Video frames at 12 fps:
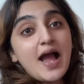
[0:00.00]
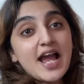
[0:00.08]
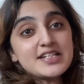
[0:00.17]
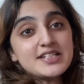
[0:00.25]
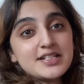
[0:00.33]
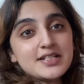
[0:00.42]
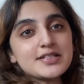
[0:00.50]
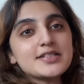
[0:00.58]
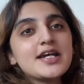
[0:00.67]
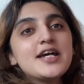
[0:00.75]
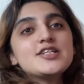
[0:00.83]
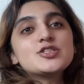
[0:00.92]
I did it,
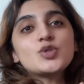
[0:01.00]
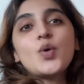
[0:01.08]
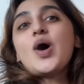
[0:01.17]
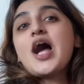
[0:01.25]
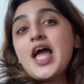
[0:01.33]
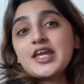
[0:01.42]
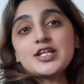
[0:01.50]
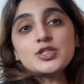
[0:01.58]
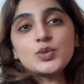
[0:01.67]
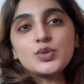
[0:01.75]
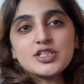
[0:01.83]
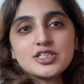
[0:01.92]
so I can
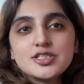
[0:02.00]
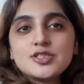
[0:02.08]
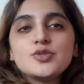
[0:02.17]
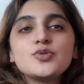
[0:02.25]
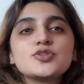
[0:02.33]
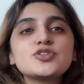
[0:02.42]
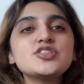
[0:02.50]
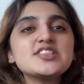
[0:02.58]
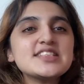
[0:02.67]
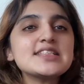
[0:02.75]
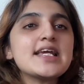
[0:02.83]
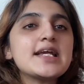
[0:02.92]
do this too. So this
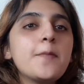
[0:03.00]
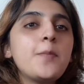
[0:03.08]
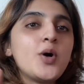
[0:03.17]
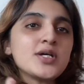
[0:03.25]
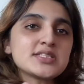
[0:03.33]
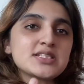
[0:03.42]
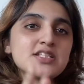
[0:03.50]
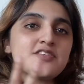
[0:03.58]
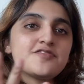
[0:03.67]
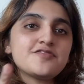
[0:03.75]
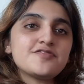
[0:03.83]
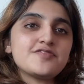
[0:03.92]
is like a
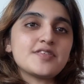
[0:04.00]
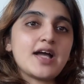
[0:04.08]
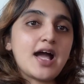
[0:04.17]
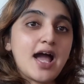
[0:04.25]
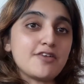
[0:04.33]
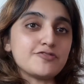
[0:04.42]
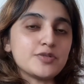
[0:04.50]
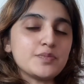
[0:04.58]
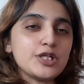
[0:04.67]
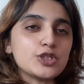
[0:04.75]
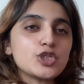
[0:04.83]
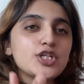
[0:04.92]
positive
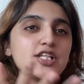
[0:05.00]
affirmation.